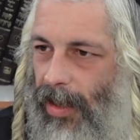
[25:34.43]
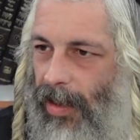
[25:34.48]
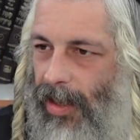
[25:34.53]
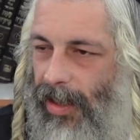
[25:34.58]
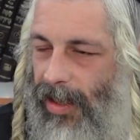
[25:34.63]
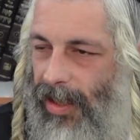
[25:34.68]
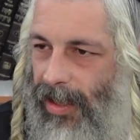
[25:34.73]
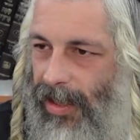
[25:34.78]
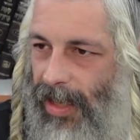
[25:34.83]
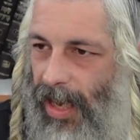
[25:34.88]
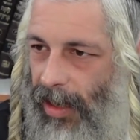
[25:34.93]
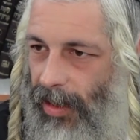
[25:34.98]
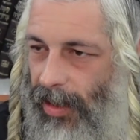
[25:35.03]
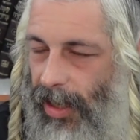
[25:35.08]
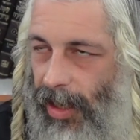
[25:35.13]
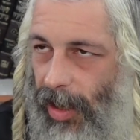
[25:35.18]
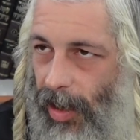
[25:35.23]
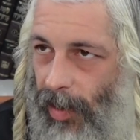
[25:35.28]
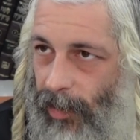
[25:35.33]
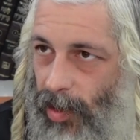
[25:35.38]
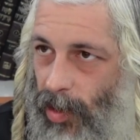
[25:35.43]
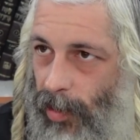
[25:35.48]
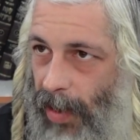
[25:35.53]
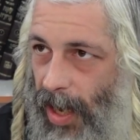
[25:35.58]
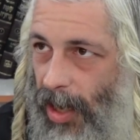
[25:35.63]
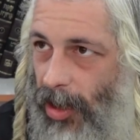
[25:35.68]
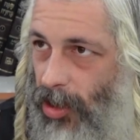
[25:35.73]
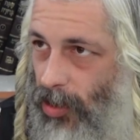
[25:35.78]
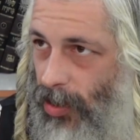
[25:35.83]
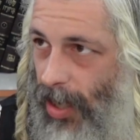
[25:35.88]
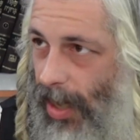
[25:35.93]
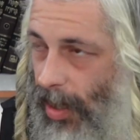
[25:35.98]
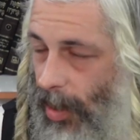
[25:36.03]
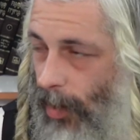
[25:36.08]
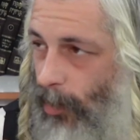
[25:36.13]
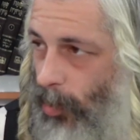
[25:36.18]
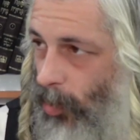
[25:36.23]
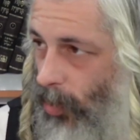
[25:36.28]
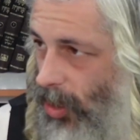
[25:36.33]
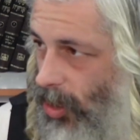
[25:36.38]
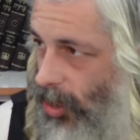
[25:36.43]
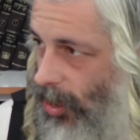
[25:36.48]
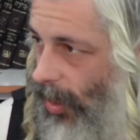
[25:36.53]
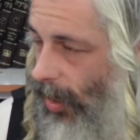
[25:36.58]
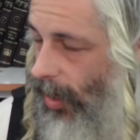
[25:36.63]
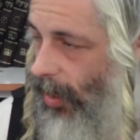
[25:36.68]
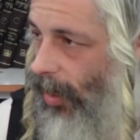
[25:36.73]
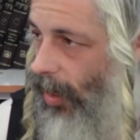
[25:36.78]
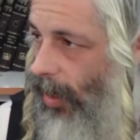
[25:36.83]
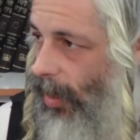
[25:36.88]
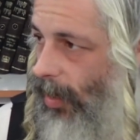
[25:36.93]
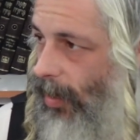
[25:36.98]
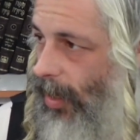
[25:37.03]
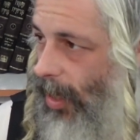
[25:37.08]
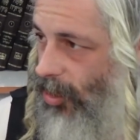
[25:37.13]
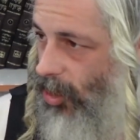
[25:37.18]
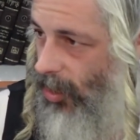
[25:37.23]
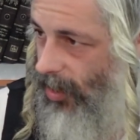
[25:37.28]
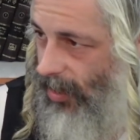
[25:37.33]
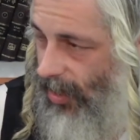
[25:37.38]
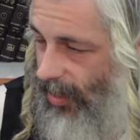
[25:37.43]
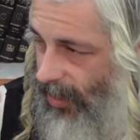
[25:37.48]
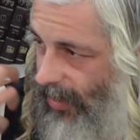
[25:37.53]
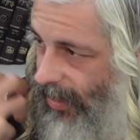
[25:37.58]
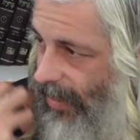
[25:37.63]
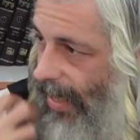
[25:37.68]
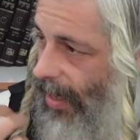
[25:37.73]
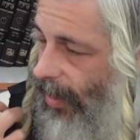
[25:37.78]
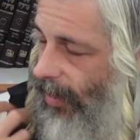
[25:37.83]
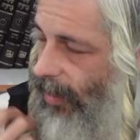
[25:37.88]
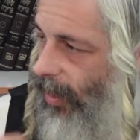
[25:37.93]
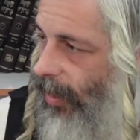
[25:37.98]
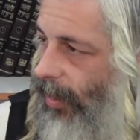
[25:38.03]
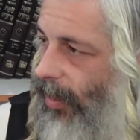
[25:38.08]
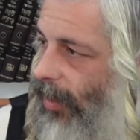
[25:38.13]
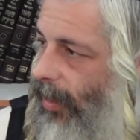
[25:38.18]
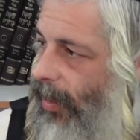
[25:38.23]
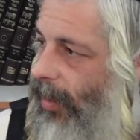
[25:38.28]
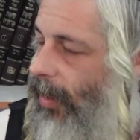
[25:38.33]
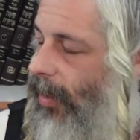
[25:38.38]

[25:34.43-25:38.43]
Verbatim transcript: the settling of you by you can't appreciate that just the settling